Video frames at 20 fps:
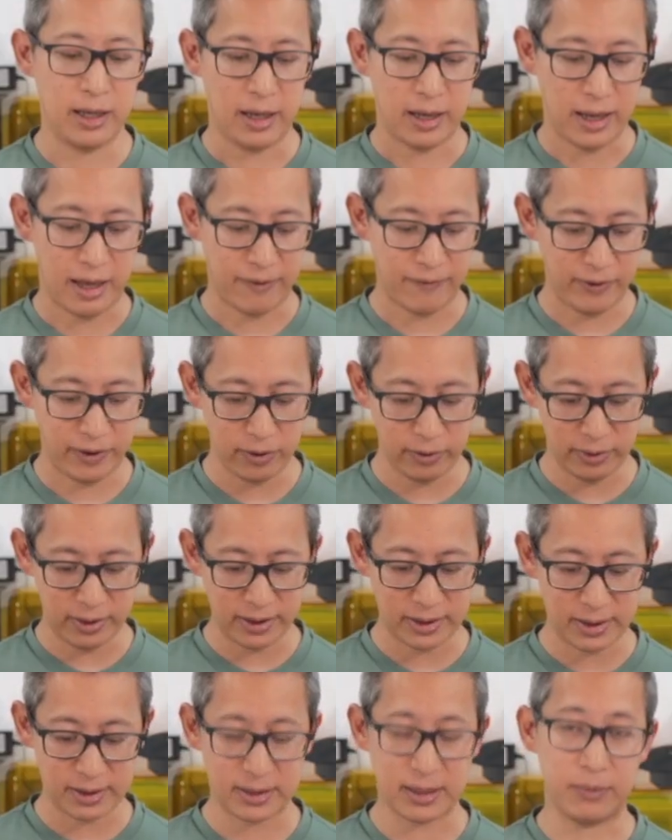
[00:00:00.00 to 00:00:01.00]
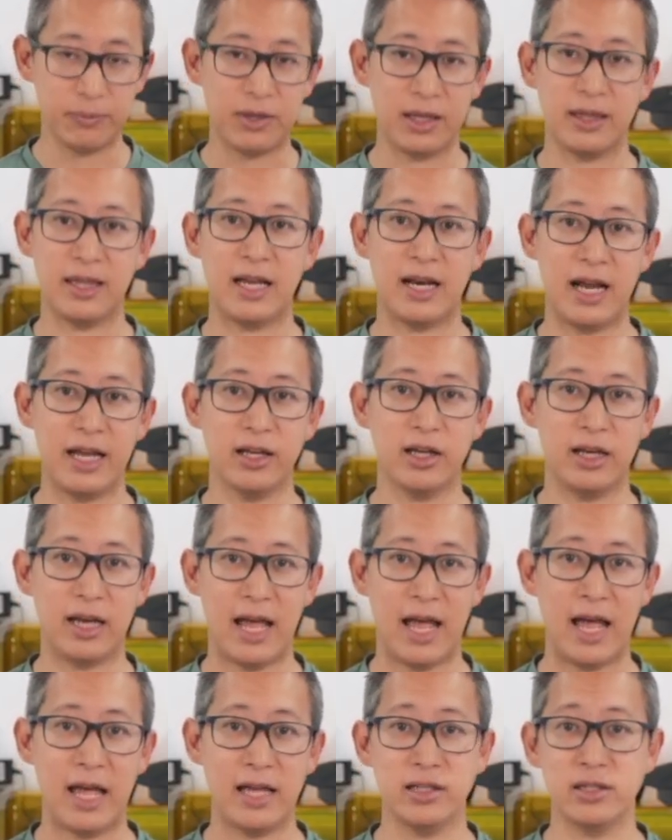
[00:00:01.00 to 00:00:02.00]
I figured this is something that I could
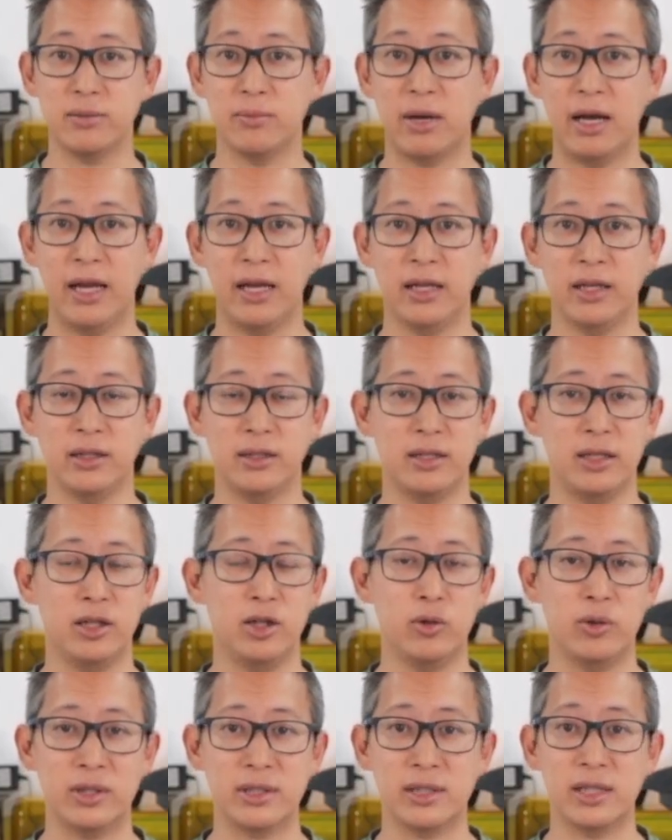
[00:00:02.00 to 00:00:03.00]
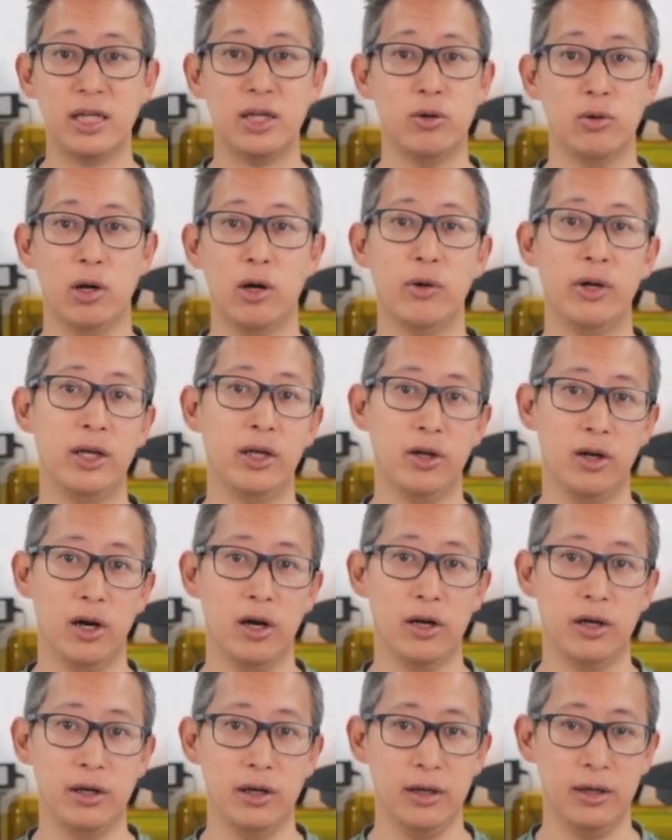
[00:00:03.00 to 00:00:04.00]
add to my continuously growing
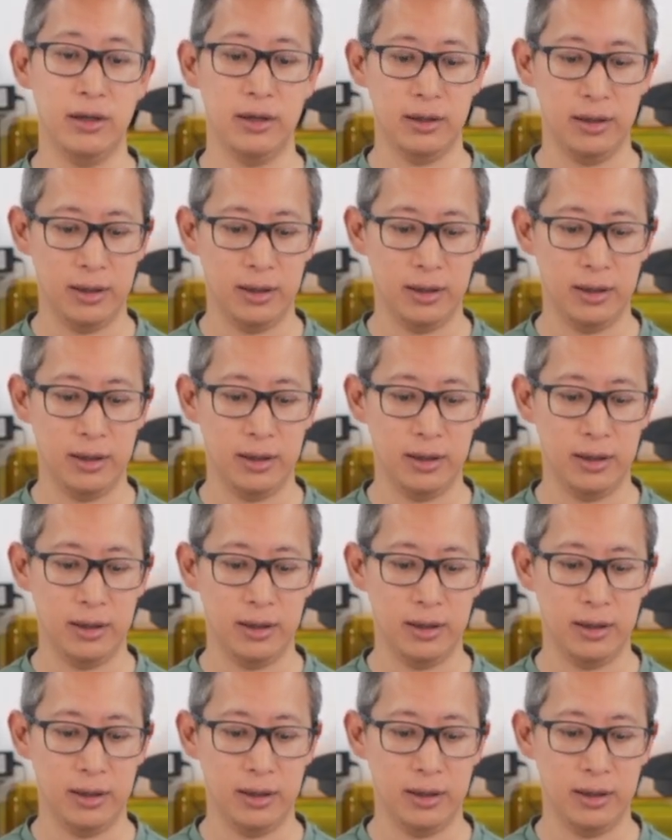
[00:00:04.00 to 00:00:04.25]
garden.